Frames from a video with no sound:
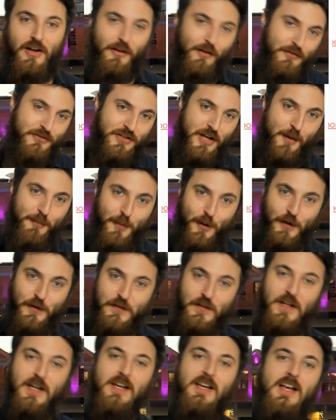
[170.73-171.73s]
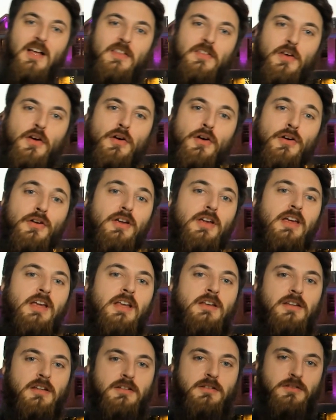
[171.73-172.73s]
of SharePoint. So
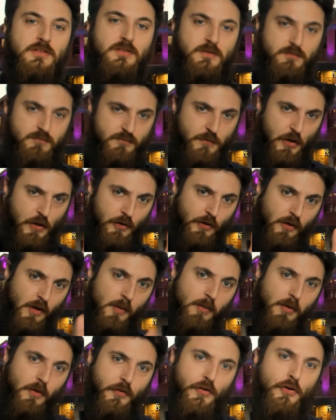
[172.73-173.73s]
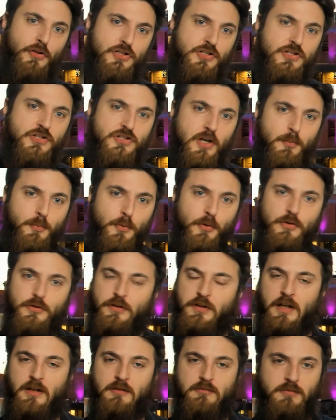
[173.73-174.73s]
in the global search in SharePoint,
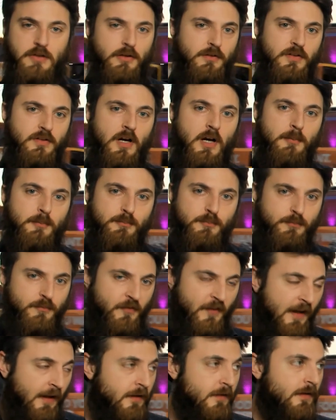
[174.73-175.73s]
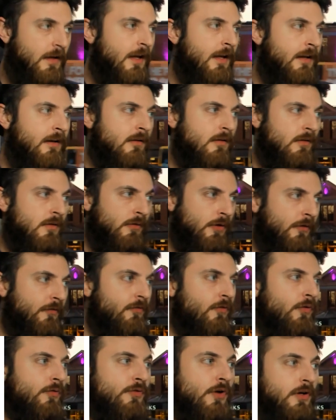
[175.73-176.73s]
you can type things and look
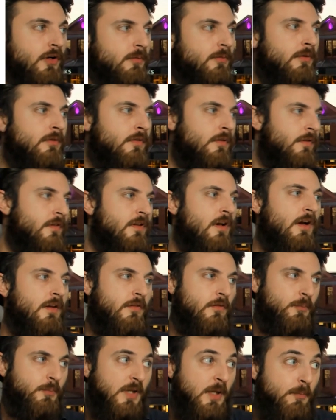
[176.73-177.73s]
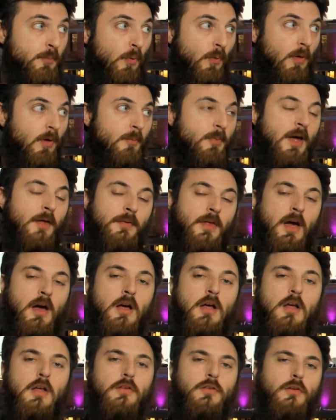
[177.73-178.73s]
for documents or sites or people about
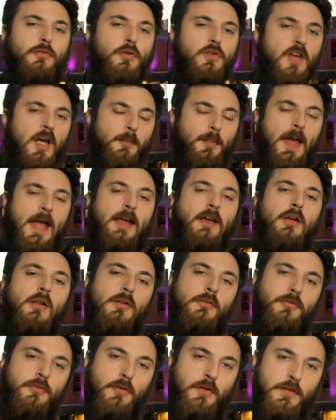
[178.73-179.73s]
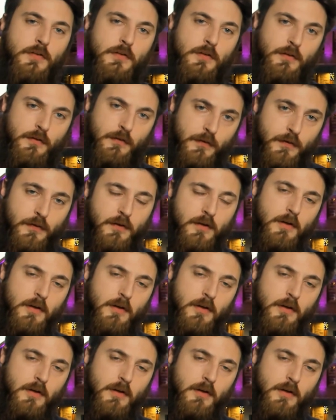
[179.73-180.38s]
that. So if you type Angular, for instance,